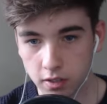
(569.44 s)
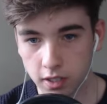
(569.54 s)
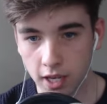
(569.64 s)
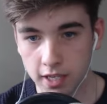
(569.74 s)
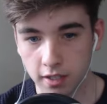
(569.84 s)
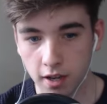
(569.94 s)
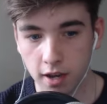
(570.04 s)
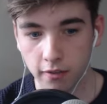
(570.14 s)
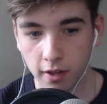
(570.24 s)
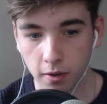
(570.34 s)
Okay, he's at
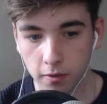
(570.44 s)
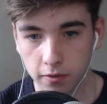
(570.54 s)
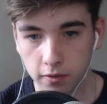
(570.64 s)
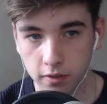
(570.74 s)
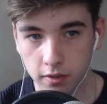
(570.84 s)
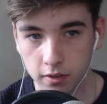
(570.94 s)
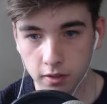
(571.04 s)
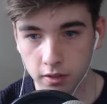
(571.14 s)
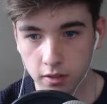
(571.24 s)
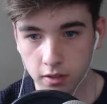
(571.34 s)
half health.
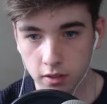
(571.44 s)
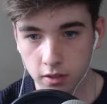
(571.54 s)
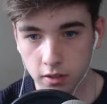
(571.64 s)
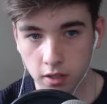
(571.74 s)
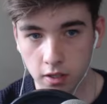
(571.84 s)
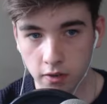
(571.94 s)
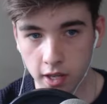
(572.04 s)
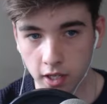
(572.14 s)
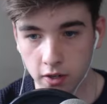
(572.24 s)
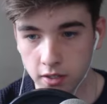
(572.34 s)
There you
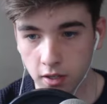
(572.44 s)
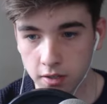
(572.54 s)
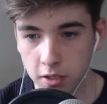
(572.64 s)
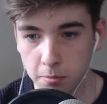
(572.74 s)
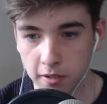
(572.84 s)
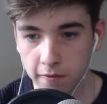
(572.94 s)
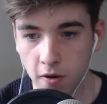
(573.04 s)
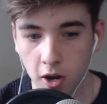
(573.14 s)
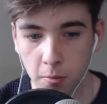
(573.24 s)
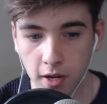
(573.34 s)
go. He's turned into the big
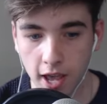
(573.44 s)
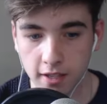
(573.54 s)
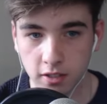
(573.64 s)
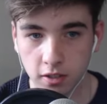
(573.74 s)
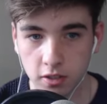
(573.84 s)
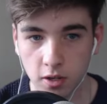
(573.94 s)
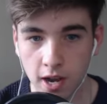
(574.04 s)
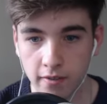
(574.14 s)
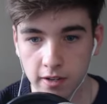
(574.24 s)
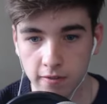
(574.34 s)
fuck. I'm going to Estus. I don't
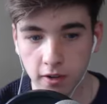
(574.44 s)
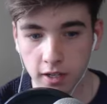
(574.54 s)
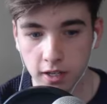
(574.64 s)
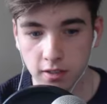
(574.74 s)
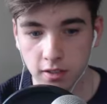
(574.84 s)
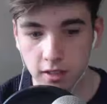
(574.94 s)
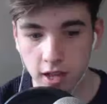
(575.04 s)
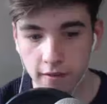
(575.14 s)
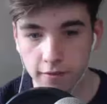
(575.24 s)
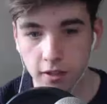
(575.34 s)
have any fucking Estus
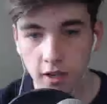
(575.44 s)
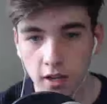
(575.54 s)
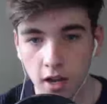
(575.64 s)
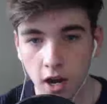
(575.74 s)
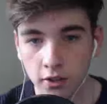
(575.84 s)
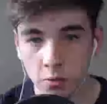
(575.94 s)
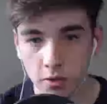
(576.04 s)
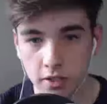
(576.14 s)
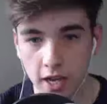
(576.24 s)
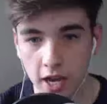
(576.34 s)
left. I don't know what
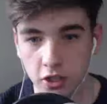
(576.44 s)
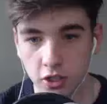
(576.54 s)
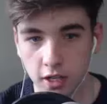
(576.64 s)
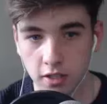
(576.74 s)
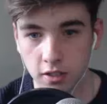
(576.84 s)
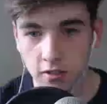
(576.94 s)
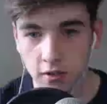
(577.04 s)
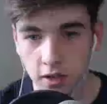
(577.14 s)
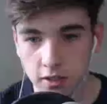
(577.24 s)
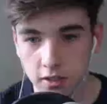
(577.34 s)
this Ashen Estus
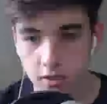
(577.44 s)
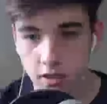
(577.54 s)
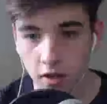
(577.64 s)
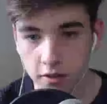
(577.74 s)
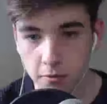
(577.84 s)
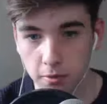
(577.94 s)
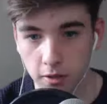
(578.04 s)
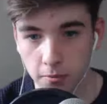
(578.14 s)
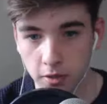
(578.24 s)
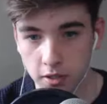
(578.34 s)
flask does, but
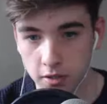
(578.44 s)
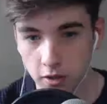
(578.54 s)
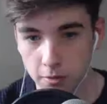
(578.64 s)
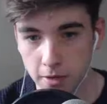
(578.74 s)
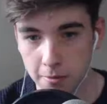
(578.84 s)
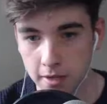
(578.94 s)
I'm pretty sure it may be